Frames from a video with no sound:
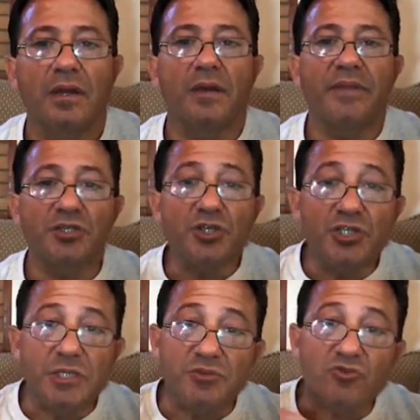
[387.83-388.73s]
Make sure you
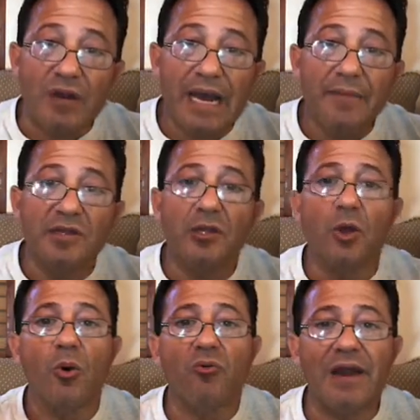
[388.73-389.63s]
subscribe in the
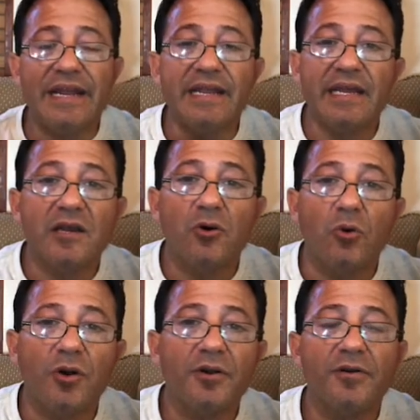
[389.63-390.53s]
lower right-hand
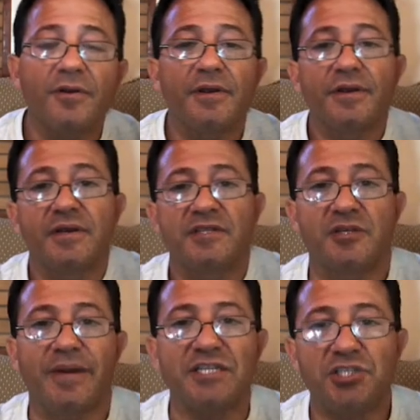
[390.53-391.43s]
corner to
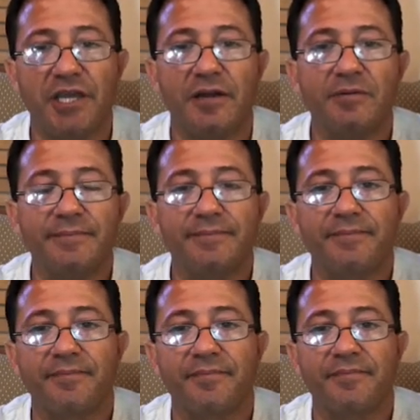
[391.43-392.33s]
my channel.
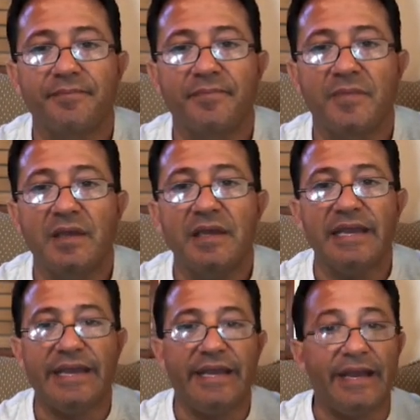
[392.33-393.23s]

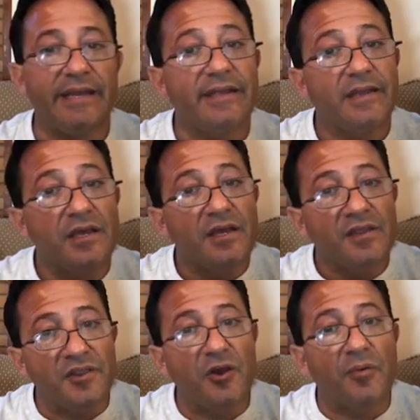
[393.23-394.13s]
And
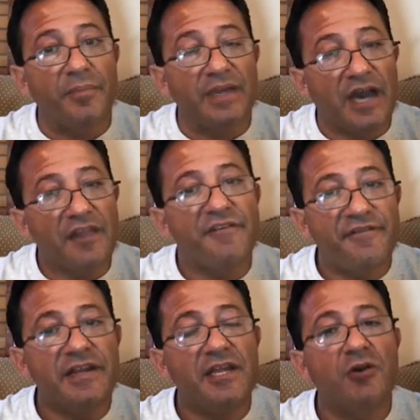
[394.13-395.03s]
there'll be other
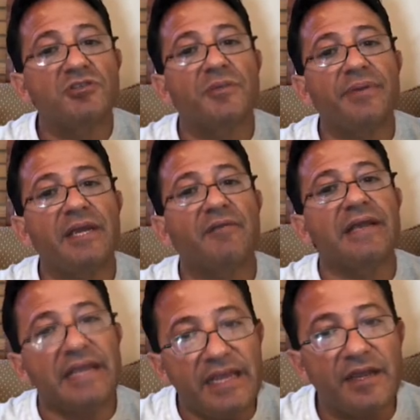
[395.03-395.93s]
videos appearing
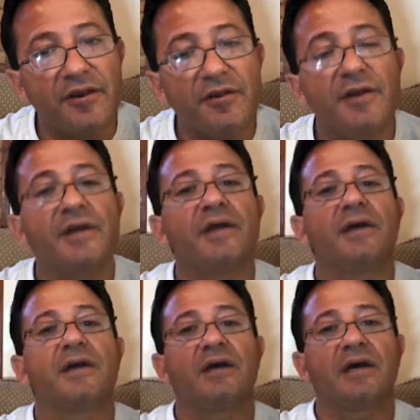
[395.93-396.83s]
here,
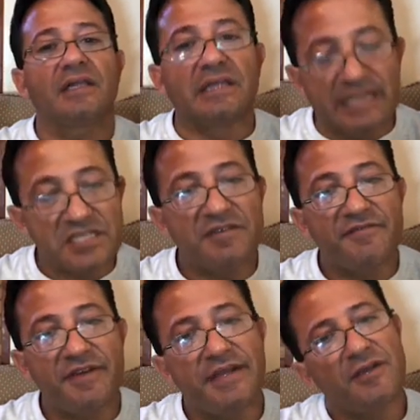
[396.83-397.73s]
lists of
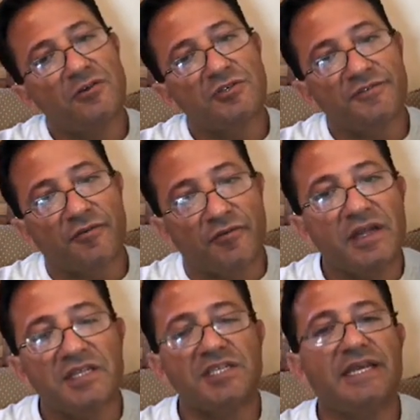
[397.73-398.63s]
videos for real
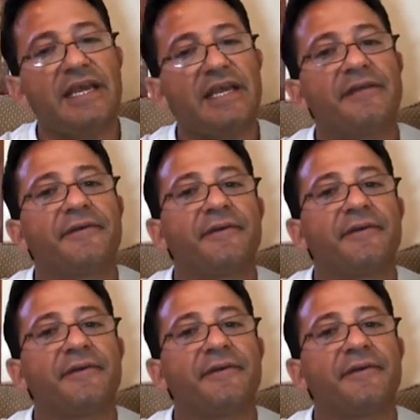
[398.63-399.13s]
estate